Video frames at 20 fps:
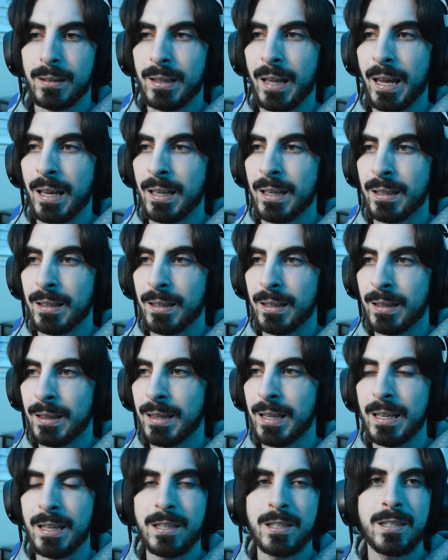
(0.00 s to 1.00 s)
that
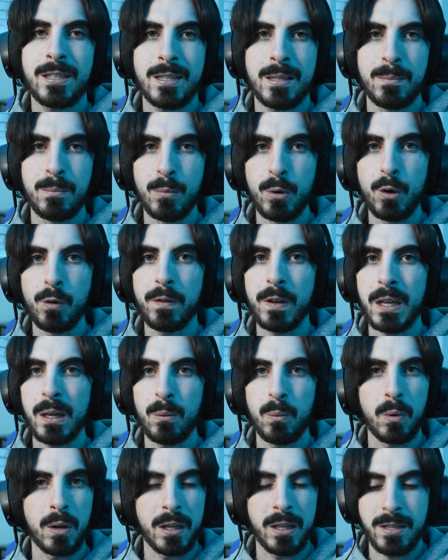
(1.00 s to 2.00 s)
this movie
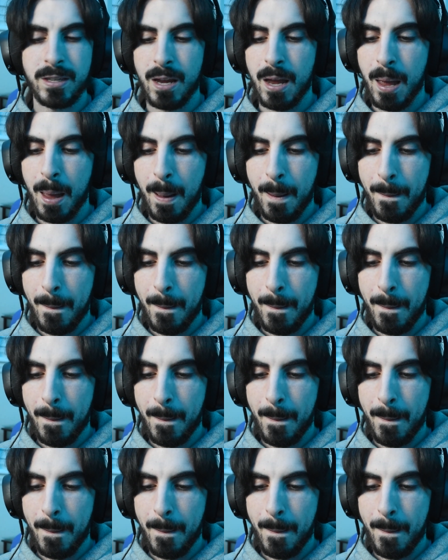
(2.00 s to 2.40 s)
was